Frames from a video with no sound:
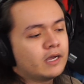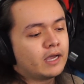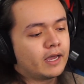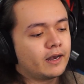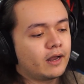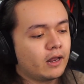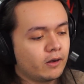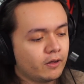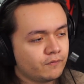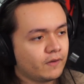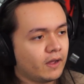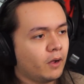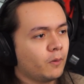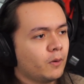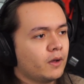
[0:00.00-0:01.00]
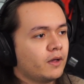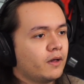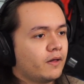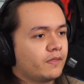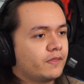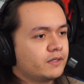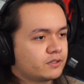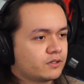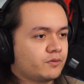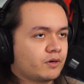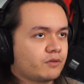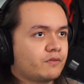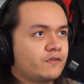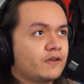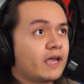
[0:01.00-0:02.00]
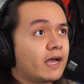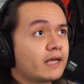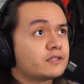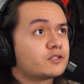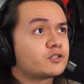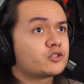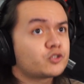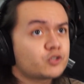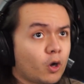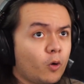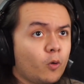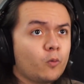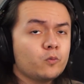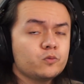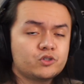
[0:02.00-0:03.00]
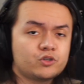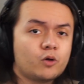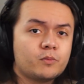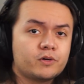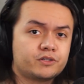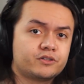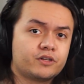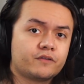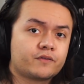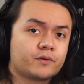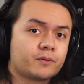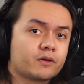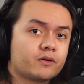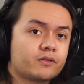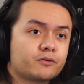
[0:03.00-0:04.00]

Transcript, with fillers: and I love how this choreography has so so much stuff going on.